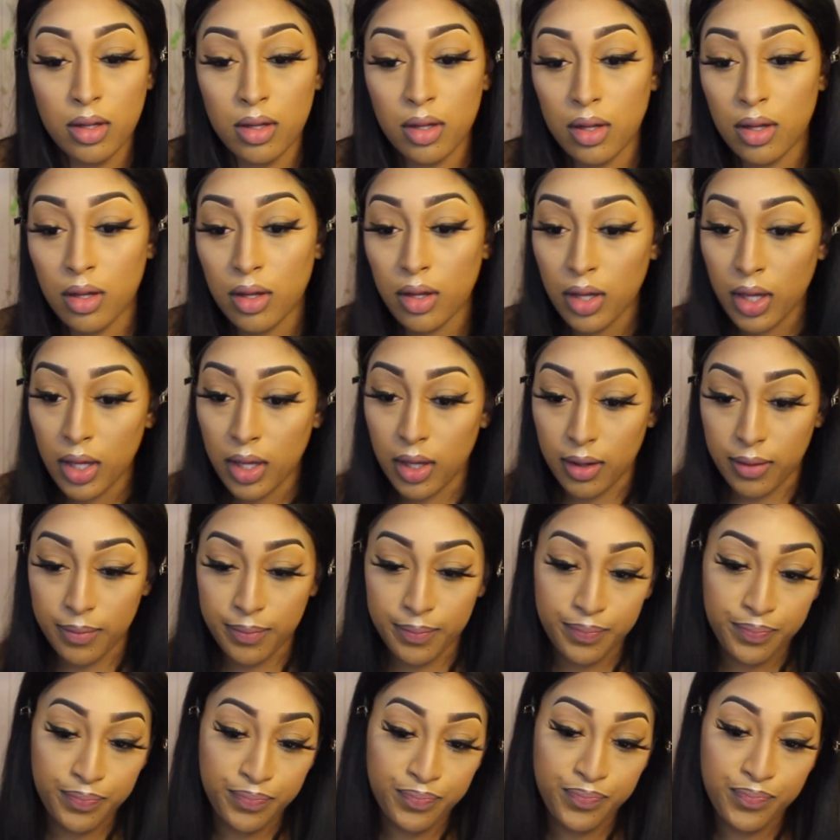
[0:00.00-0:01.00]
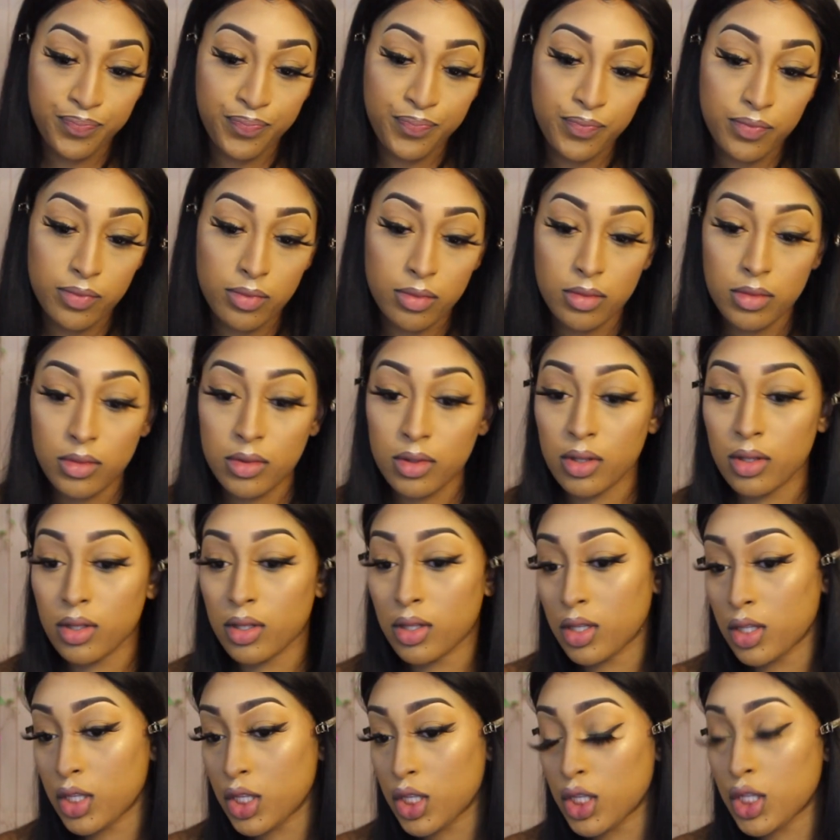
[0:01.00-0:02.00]
Okay,
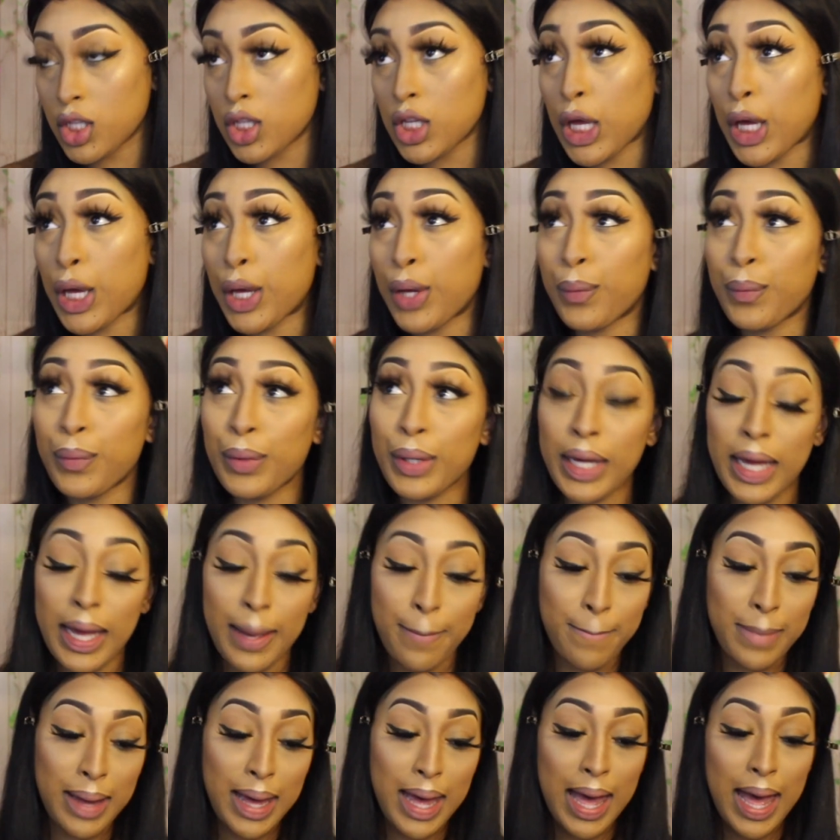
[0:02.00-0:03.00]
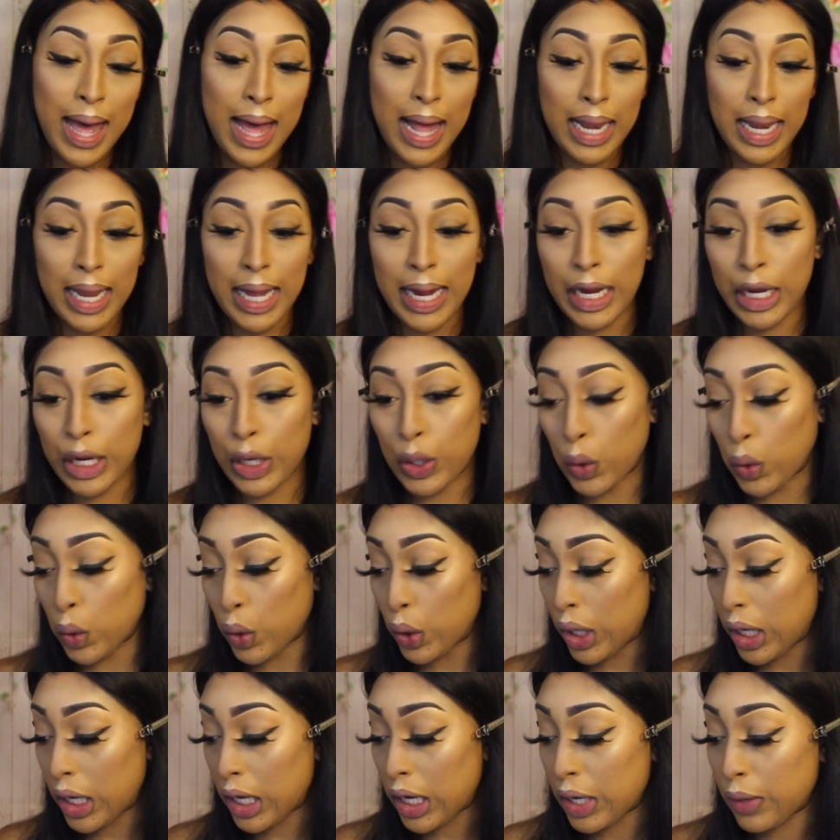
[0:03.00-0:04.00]
so we got my highlight
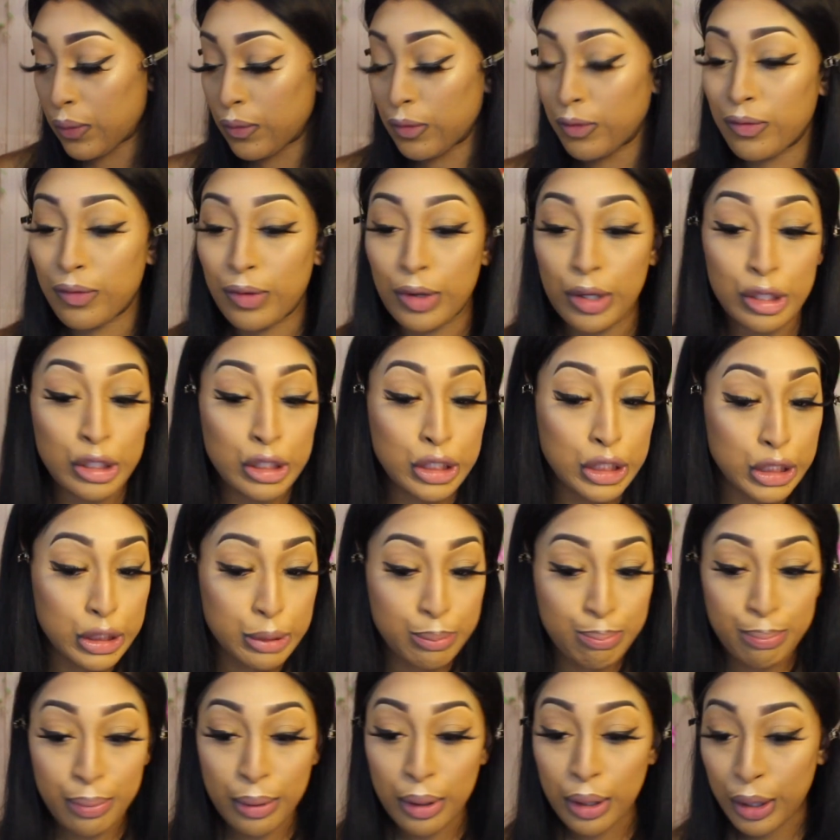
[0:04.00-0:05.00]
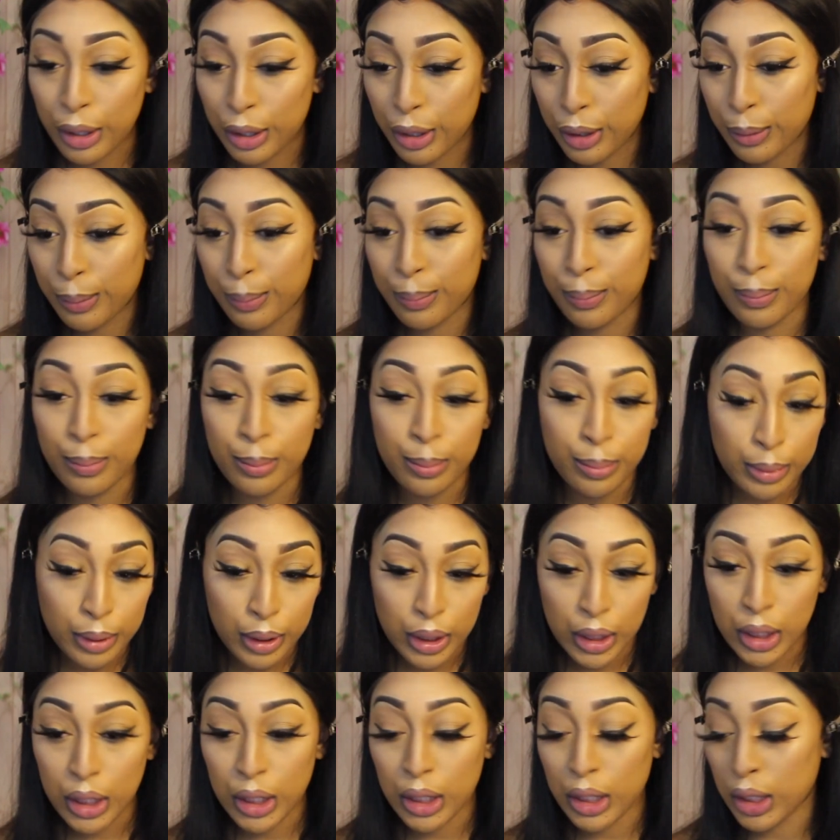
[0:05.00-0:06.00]
on and it's
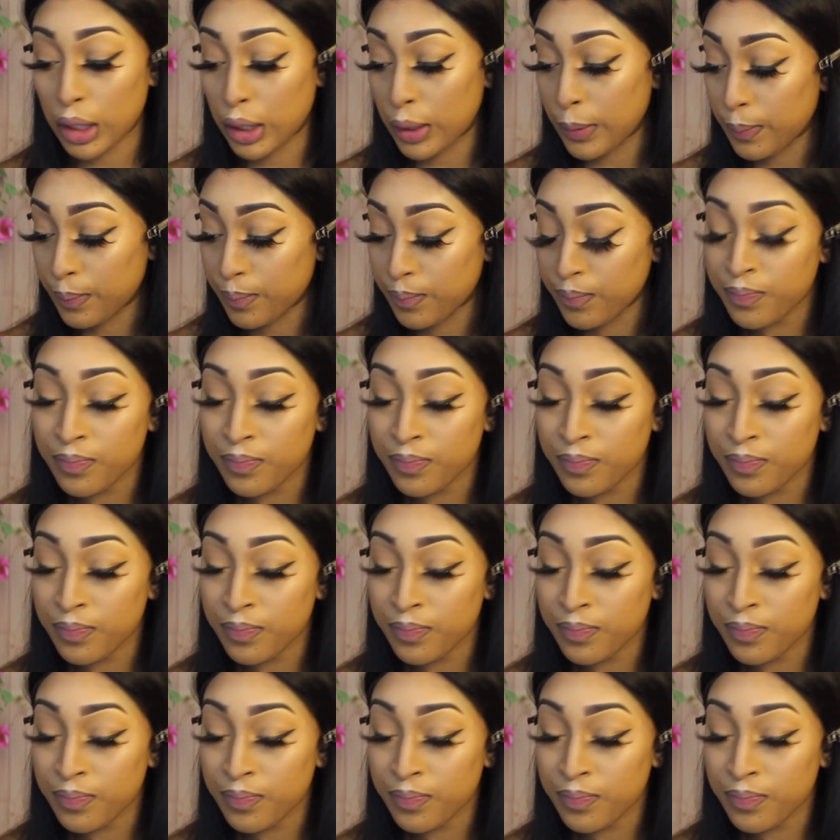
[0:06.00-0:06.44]
popping.